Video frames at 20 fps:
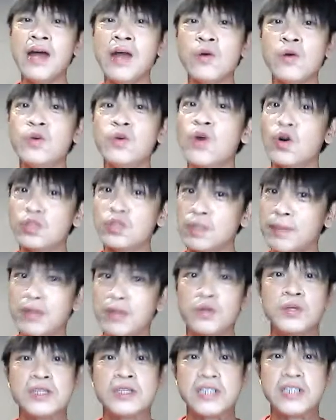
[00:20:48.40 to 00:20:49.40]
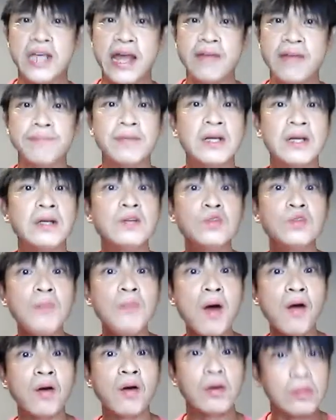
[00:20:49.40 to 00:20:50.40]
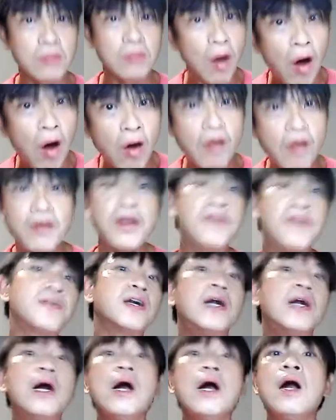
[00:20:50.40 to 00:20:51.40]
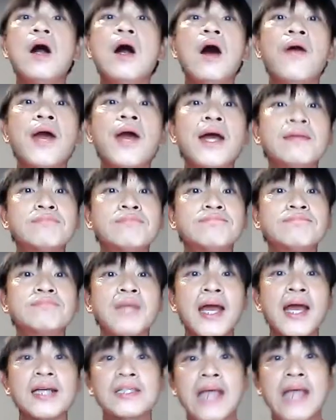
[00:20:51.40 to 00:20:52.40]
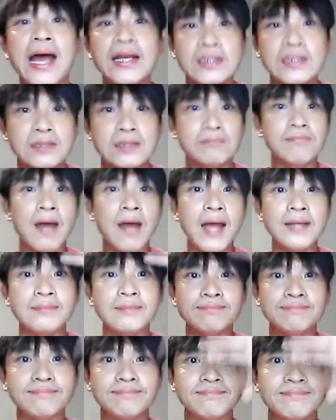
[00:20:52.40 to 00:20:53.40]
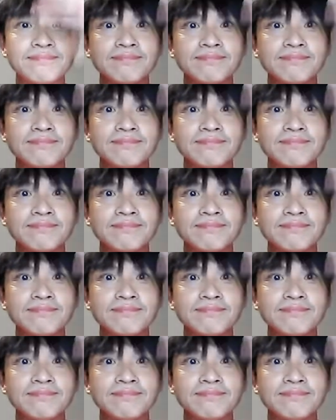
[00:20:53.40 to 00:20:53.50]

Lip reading: Right? Who knows? I might do this again tomorrow or never. All right. Thanks, guys. Bye.